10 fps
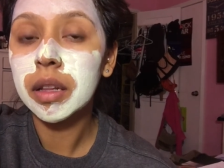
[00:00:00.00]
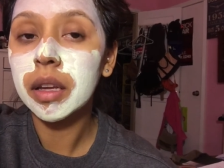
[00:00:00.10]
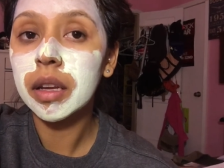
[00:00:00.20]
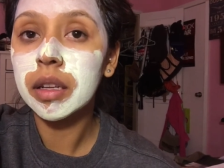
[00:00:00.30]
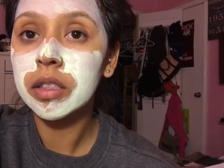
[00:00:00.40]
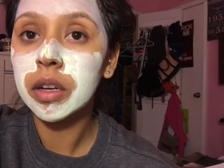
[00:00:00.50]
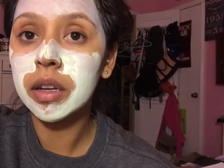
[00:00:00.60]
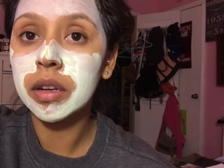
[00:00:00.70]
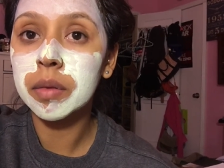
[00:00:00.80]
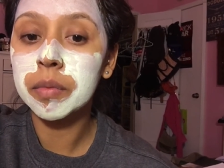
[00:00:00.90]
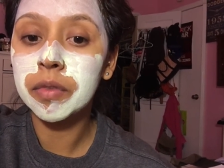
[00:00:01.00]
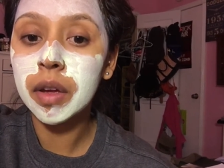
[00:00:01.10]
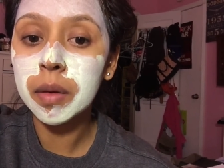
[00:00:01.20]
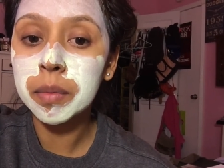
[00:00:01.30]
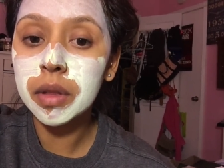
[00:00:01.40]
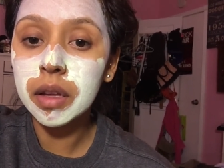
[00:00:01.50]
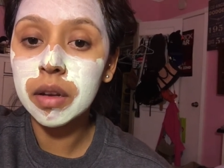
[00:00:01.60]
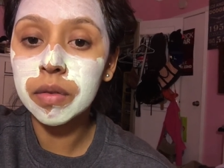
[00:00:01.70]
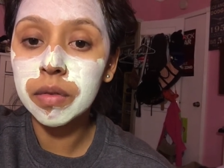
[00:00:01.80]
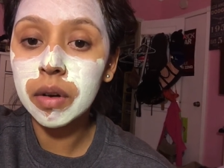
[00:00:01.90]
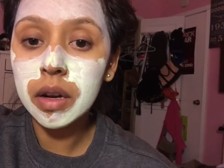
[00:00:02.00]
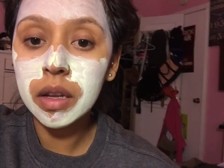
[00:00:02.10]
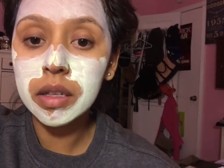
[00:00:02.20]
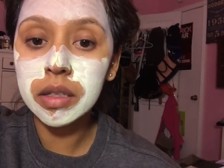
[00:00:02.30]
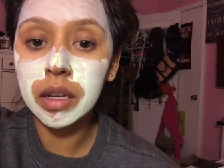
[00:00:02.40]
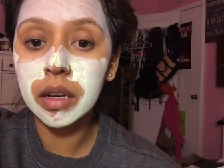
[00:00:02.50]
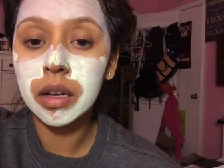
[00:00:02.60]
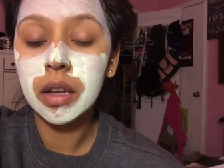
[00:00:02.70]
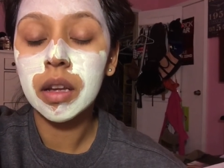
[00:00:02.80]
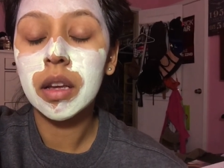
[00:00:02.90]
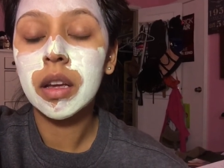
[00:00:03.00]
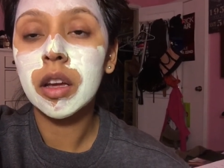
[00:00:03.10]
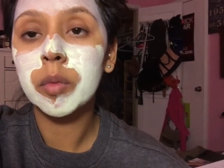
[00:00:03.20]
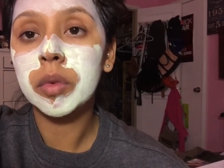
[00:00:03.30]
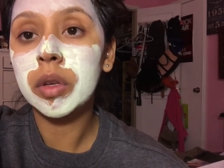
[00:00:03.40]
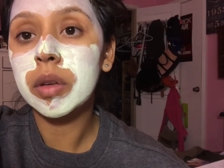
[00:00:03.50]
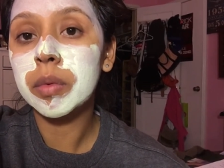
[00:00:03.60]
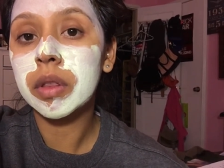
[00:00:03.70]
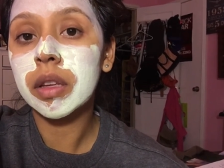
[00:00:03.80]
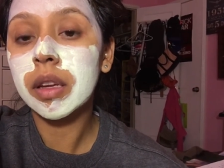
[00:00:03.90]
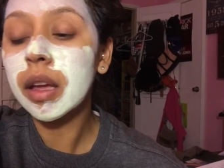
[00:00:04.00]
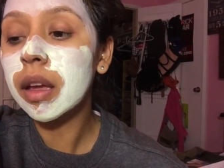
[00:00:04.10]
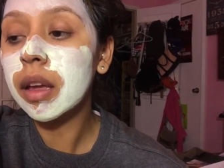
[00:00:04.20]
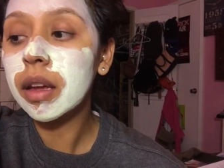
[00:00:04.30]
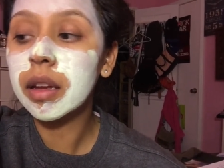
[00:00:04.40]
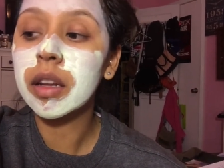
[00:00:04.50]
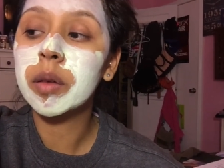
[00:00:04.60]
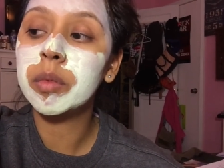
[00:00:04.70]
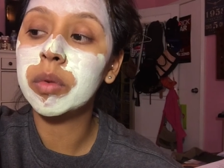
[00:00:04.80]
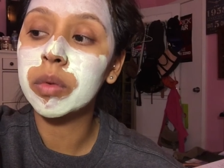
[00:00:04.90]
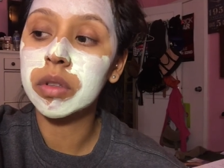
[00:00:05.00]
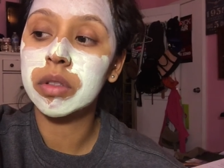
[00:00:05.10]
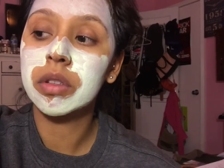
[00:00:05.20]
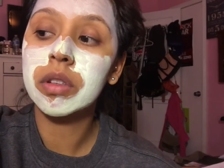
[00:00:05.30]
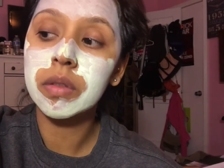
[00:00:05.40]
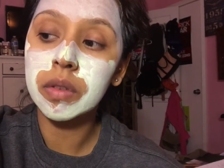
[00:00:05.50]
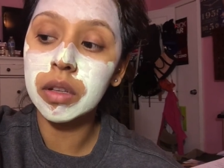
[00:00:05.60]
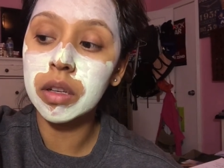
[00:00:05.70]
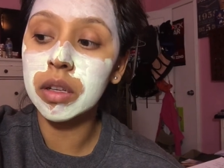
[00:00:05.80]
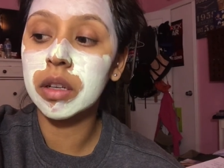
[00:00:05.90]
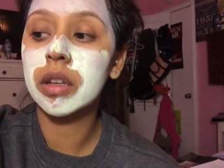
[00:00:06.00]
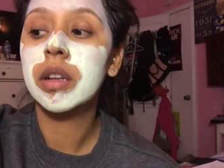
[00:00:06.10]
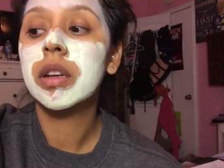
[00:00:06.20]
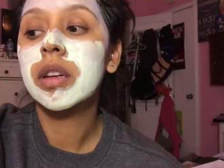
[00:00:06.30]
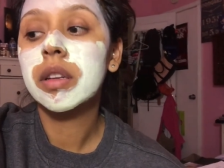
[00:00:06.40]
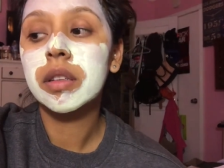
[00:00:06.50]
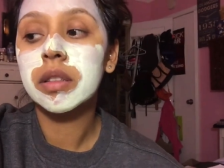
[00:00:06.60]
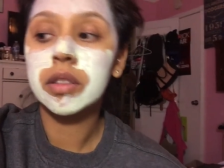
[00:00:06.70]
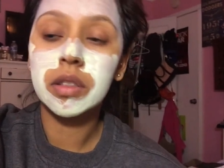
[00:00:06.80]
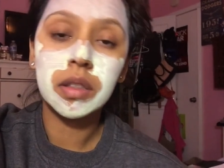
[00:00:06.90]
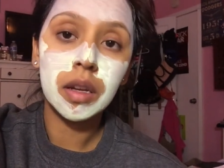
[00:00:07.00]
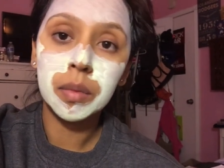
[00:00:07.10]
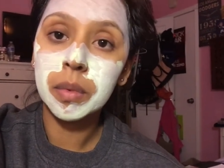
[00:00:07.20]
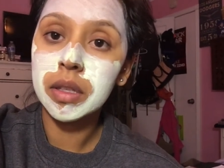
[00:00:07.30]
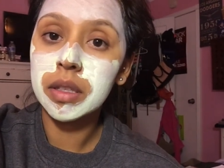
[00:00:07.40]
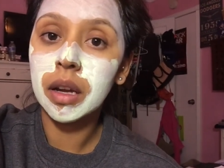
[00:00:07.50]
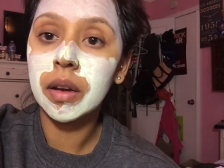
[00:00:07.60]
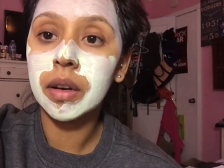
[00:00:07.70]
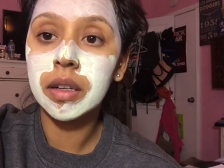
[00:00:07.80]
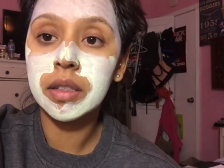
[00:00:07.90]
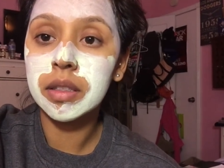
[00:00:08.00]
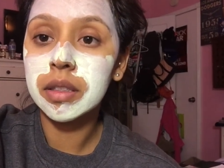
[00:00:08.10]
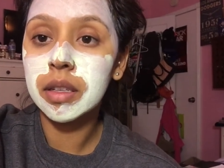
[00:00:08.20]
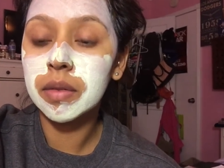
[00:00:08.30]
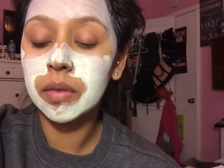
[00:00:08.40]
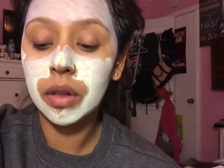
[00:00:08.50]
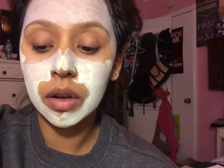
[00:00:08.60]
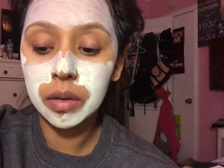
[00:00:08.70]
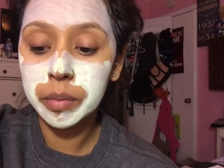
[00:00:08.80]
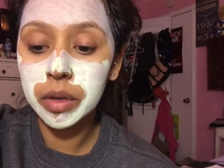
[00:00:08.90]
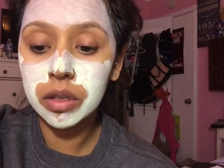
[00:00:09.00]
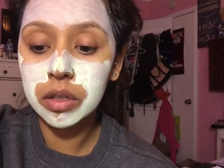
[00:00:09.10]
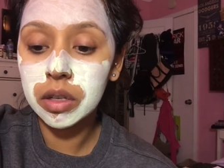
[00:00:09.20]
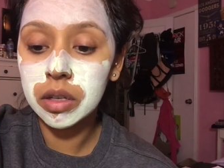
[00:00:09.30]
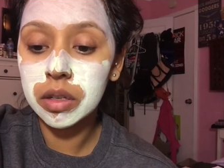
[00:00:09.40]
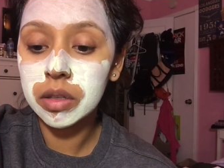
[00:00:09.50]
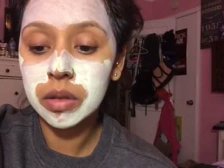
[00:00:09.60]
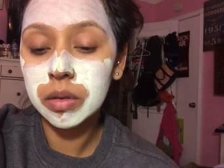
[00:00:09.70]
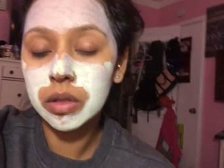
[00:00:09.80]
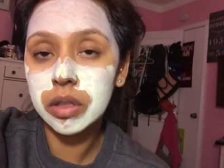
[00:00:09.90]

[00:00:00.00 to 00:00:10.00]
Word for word: like talking to family and friends and helping with the cake and helping with serving and just up and down. I just didn't vlog much and I was